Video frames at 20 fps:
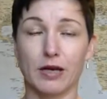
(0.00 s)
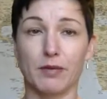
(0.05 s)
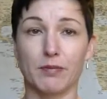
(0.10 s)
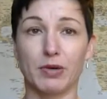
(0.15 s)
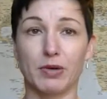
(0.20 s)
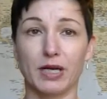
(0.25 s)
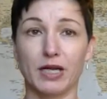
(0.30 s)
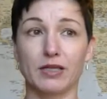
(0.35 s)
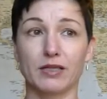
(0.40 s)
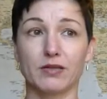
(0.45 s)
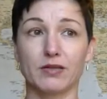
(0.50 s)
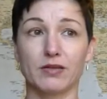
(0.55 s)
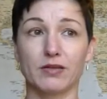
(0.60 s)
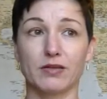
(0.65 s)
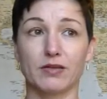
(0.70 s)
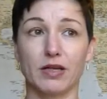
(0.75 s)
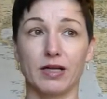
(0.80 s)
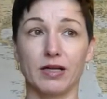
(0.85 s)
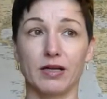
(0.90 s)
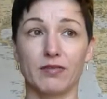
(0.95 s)
But
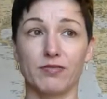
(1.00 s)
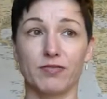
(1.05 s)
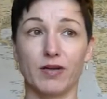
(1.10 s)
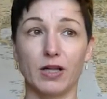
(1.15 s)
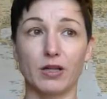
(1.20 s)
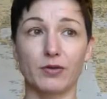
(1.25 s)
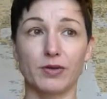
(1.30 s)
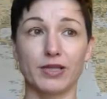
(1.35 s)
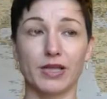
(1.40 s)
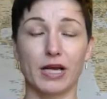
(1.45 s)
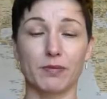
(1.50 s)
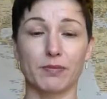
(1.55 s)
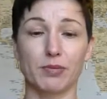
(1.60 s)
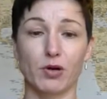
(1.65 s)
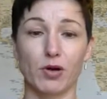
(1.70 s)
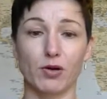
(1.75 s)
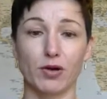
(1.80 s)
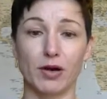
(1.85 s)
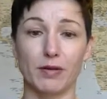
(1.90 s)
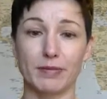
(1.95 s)
following that
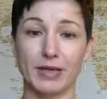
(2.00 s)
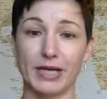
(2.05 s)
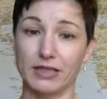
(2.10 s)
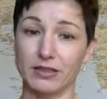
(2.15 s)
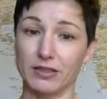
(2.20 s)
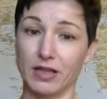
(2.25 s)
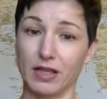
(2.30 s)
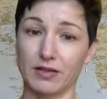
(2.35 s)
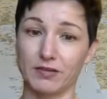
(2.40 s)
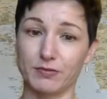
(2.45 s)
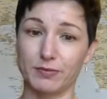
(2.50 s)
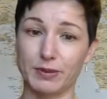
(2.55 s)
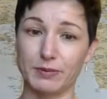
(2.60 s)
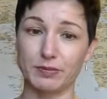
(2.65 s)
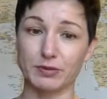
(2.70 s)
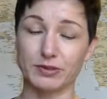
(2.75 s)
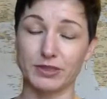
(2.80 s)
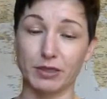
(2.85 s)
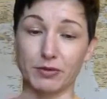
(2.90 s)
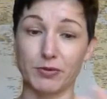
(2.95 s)
program, I lot of people say,